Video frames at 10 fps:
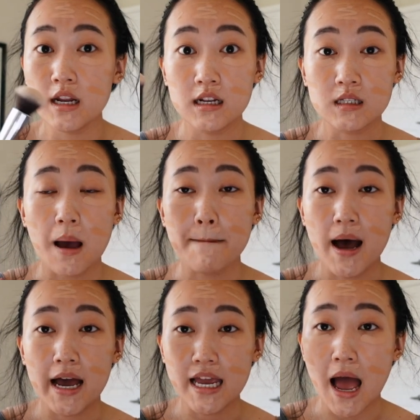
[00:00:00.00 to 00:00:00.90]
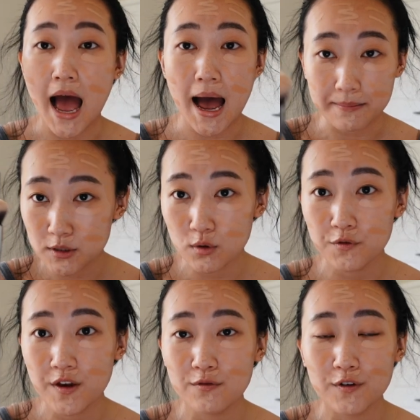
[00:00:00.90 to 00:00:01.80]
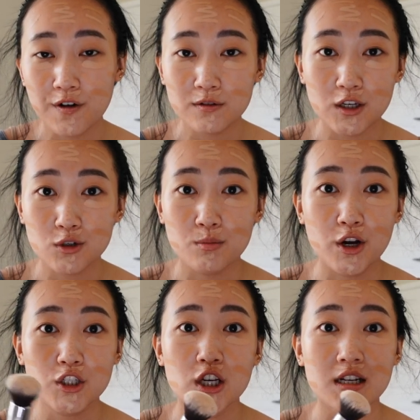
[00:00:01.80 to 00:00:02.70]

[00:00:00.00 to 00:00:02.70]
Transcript: It is my absolute favorite foundation brush.